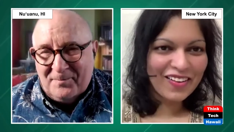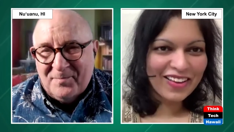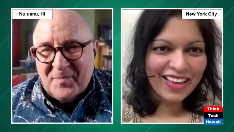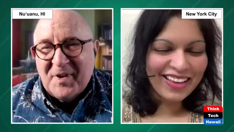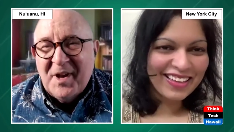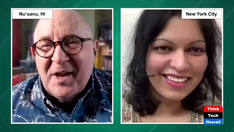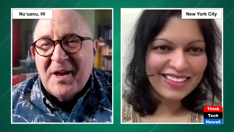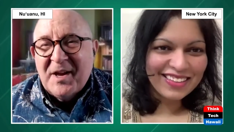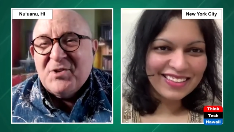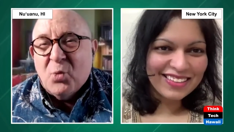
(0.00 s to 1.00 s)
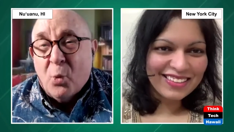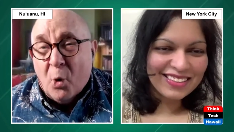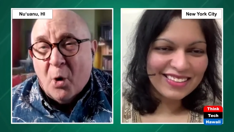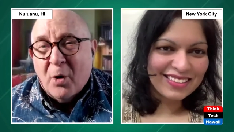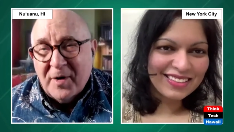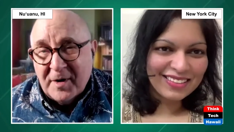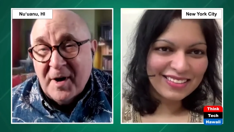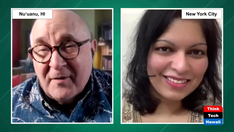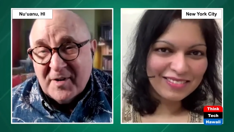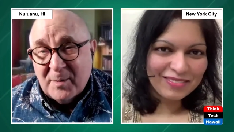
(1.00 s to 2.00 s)
Speaker 1: okay. is war
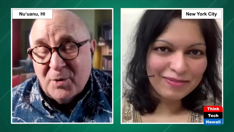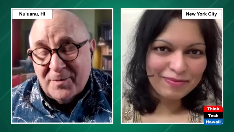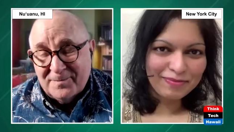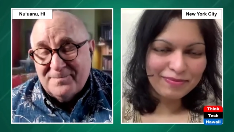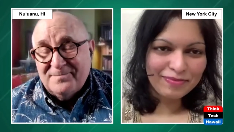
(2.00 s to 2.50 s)
inevitable?